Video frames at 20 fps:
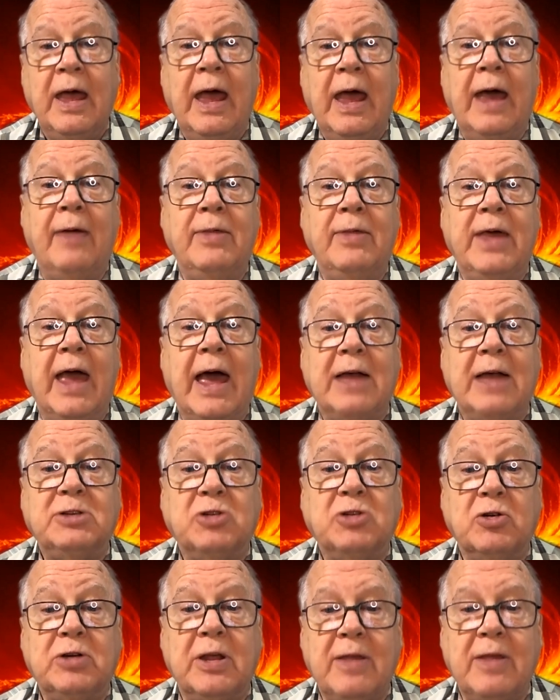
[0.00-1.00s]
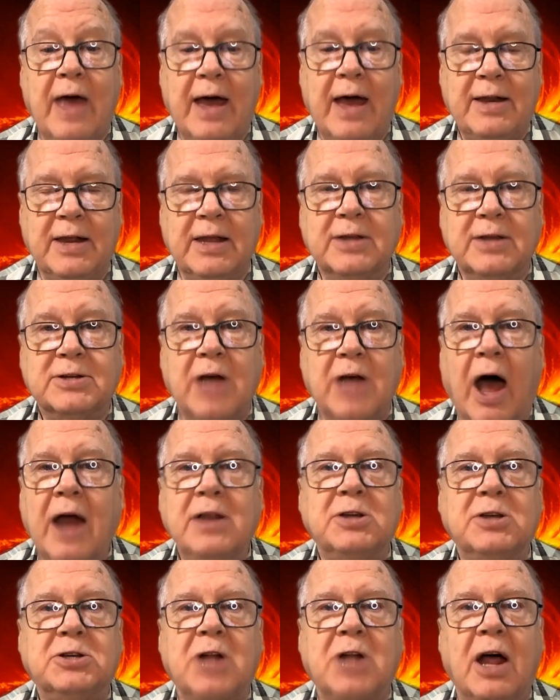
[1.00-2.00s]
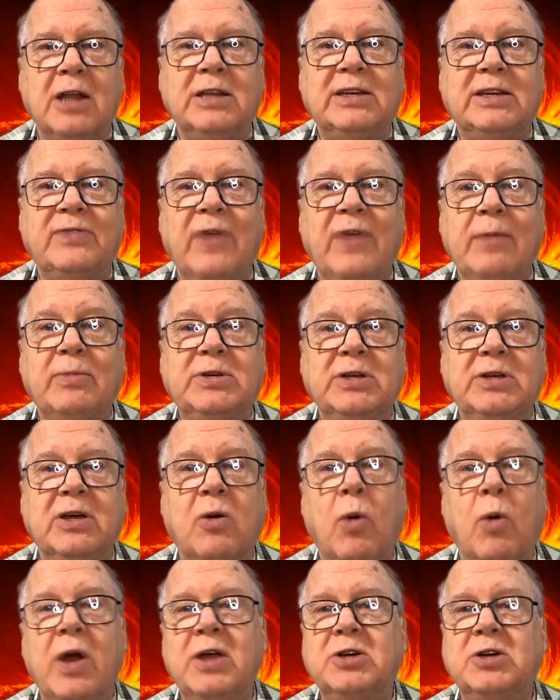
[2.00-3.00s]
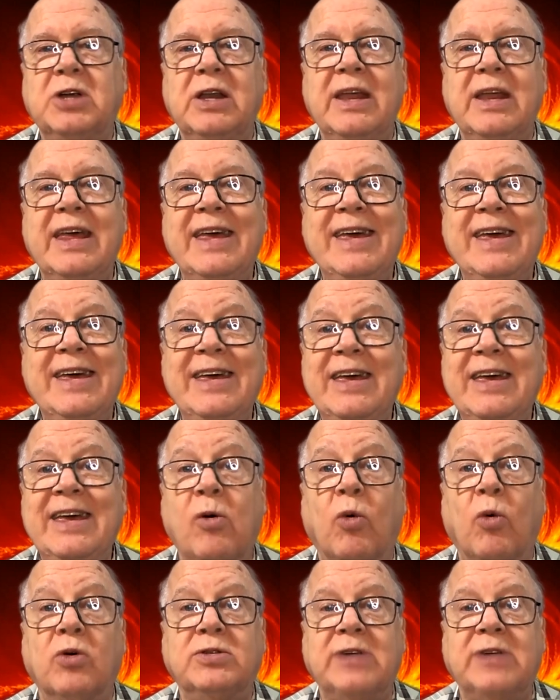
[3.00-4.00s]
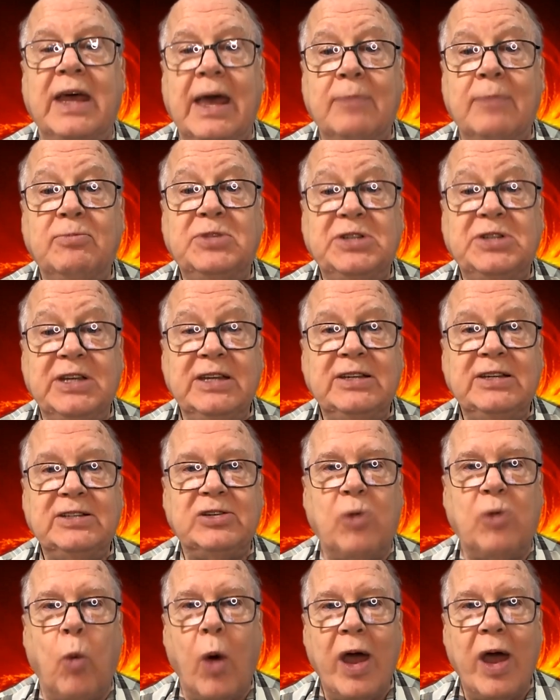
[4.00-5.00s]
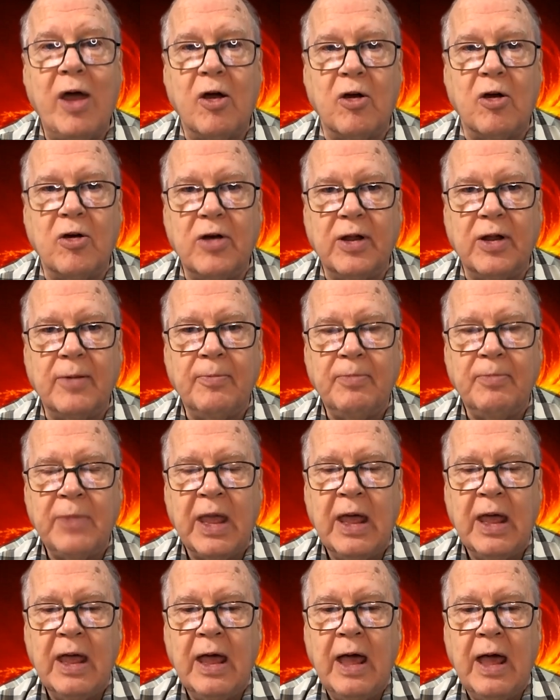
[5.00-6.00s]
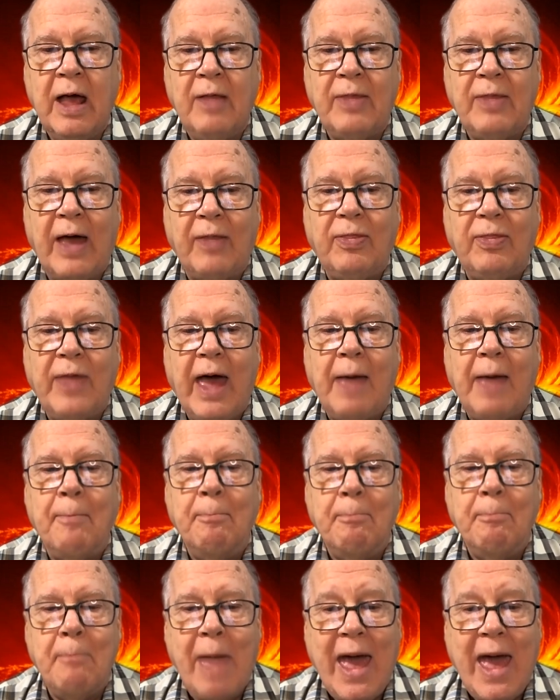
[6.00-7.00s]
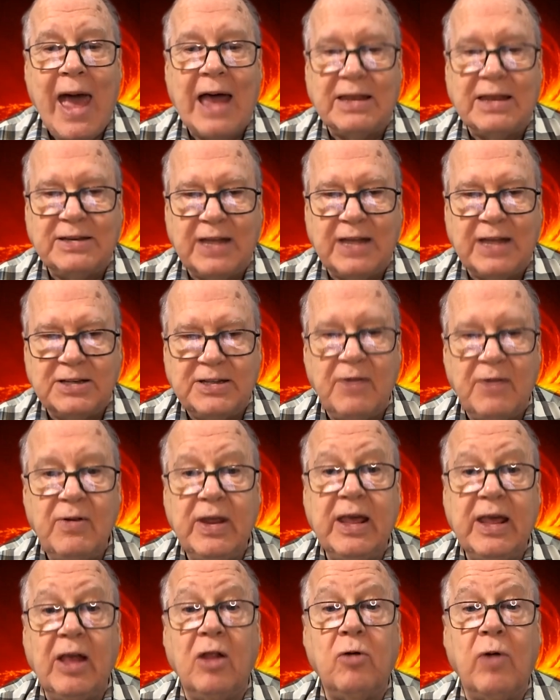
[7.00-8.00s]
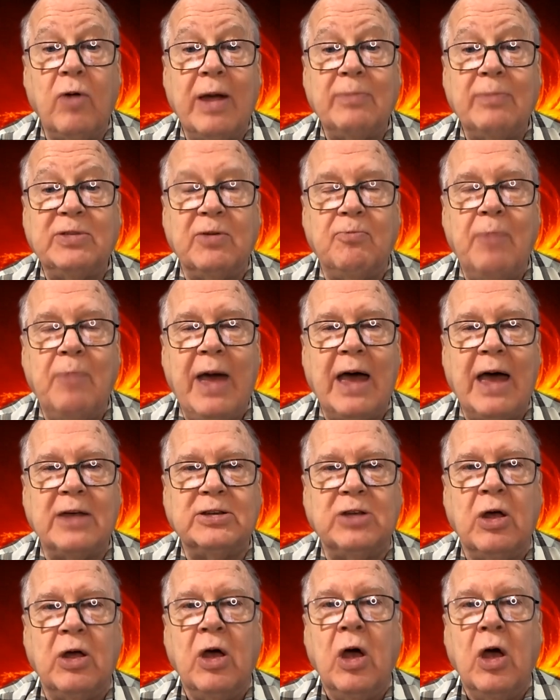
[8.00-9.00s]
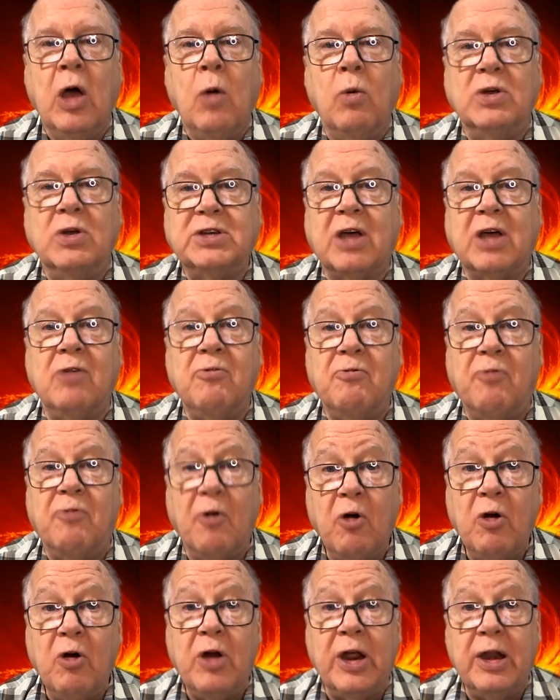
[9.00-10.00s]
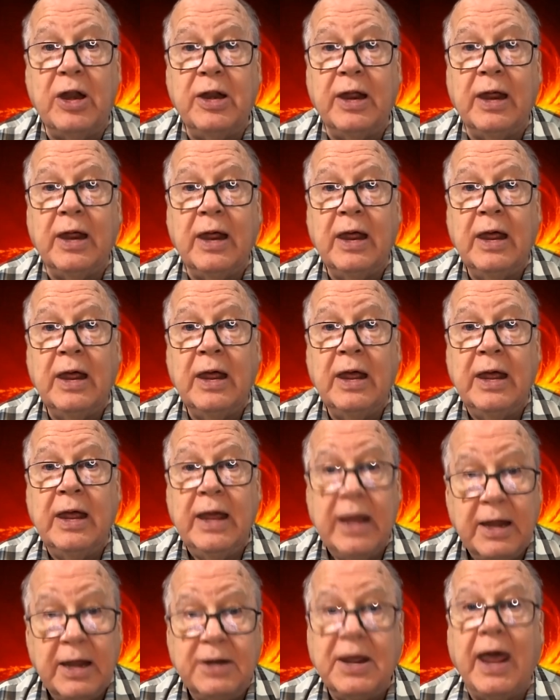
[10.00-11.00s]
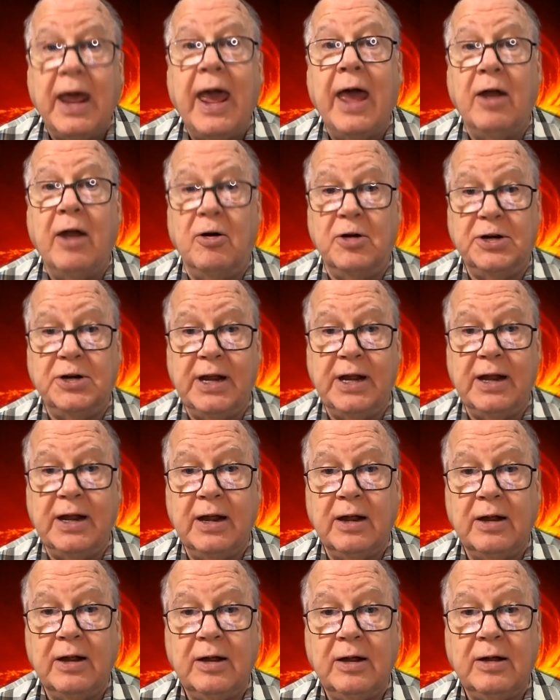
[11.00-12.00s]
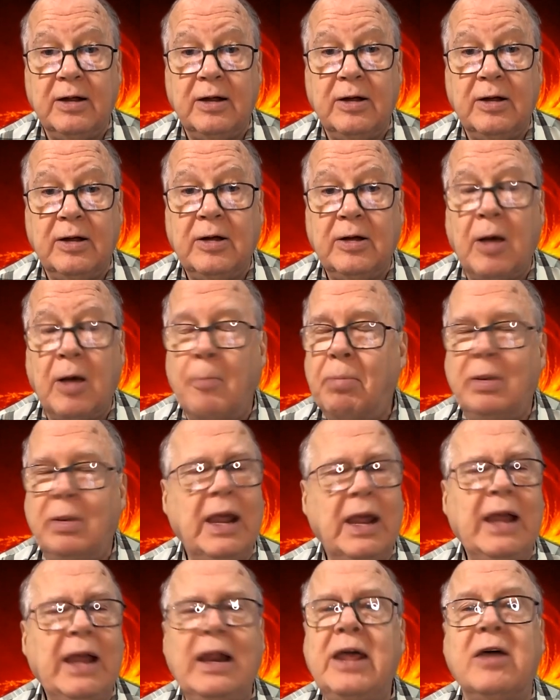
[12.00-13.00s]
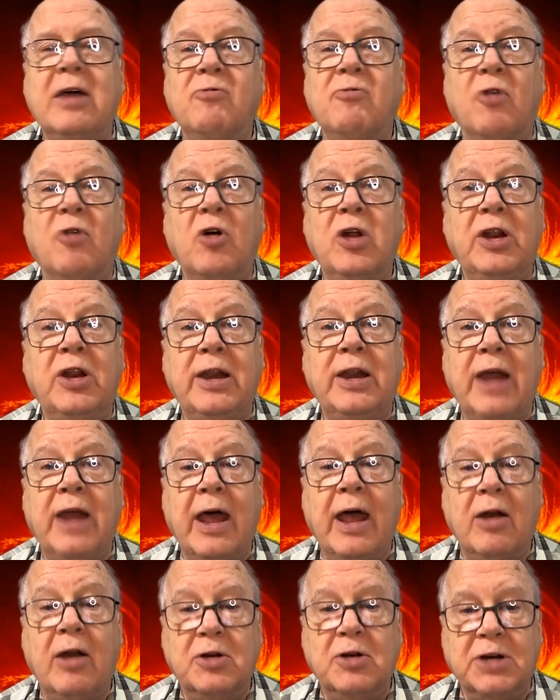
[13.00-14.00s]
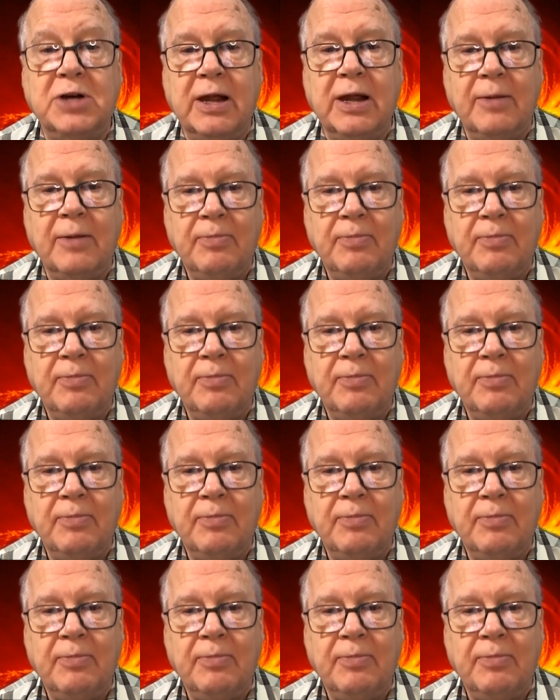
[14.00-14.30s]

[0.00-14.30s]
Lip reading: And the answer to that is Einstein's famous equation, E = mc squared. That mass, that 7 kilograms of mass, was converted into energy, completely converted into energy.